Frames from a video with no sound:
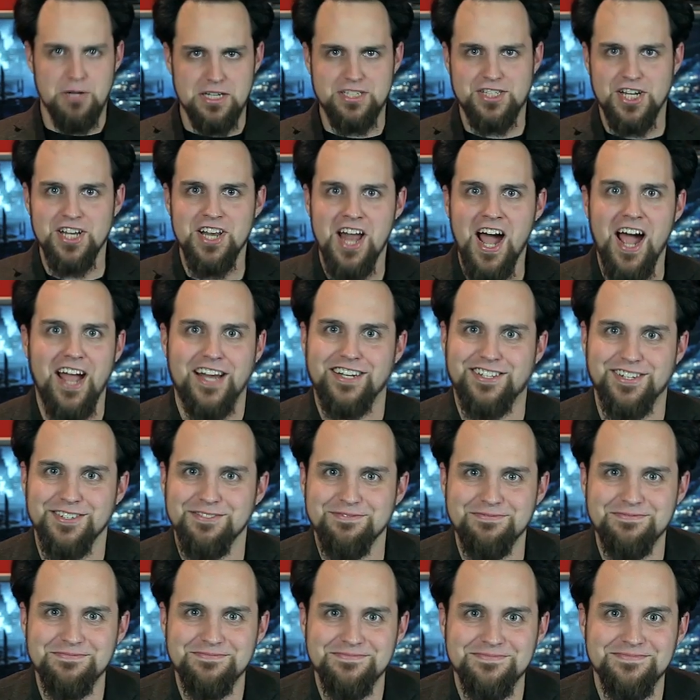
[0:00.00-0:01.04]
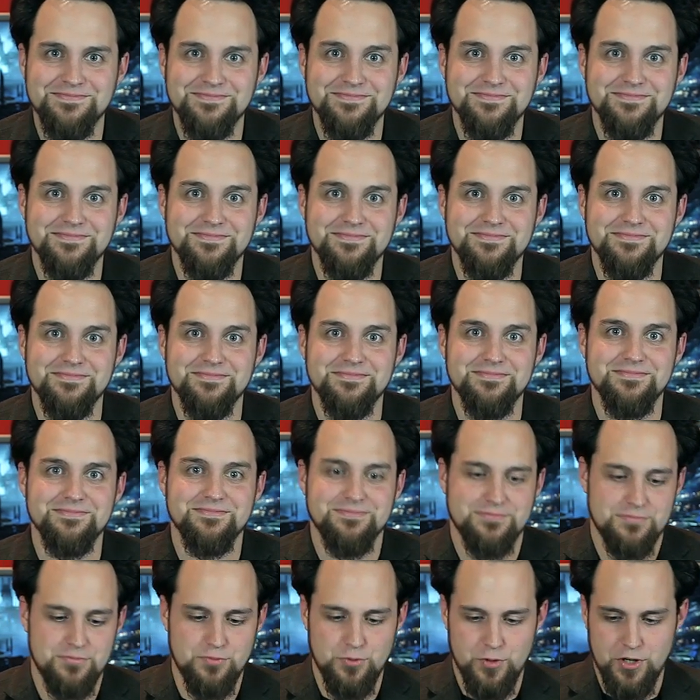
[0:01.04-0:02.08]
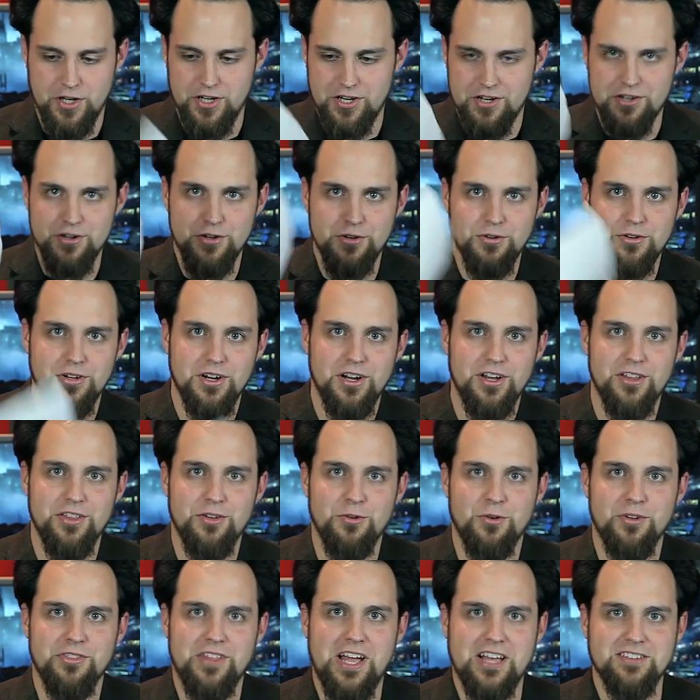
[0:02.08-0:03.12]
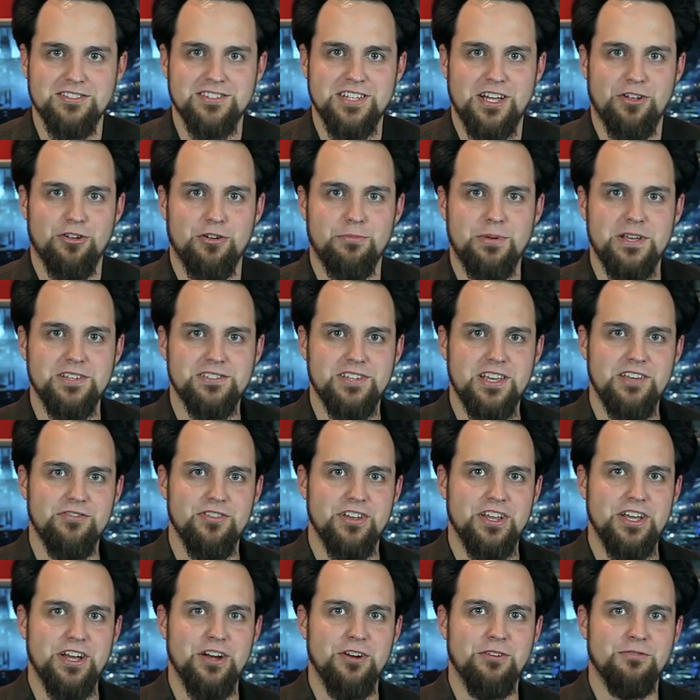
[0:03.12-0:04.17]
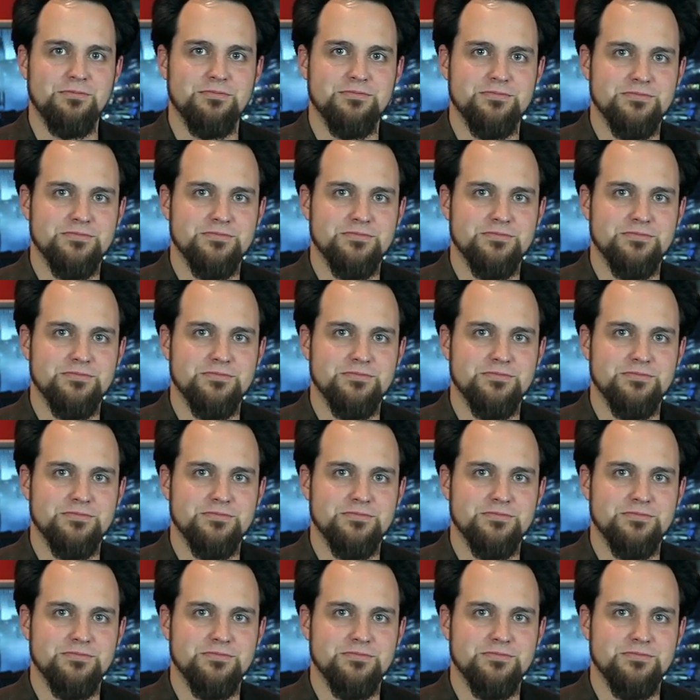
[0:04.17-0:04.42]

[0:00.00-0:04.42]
but tonight we're gonna do the $1,000 PC video.